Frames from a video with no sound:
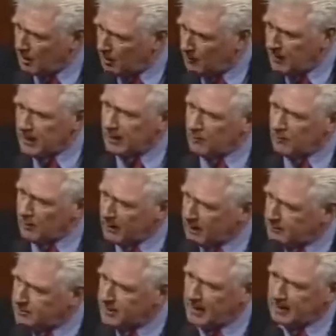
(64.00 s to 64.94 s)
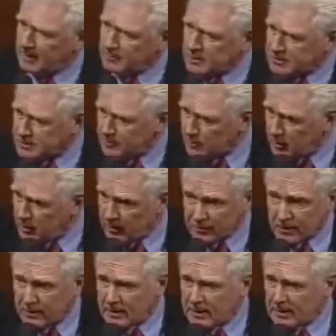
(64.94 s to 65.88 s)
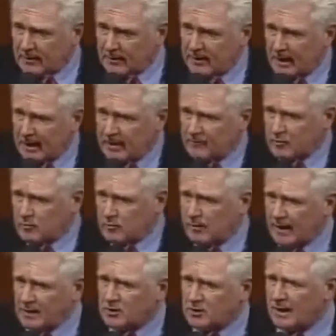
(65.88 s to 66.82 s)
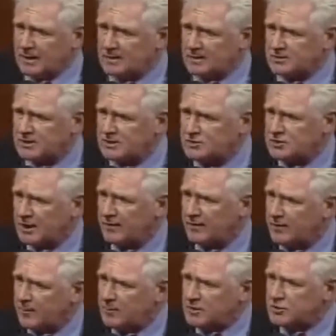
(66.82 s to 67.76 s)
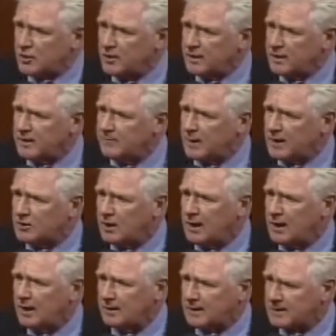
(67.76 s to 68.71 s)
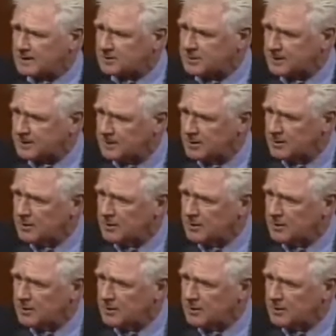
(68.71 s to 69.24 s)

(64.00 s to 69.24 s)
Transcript: Obey, I want to thank Mr. Murtha, the Out of Iraq Caucus, and the majority of my colleagues.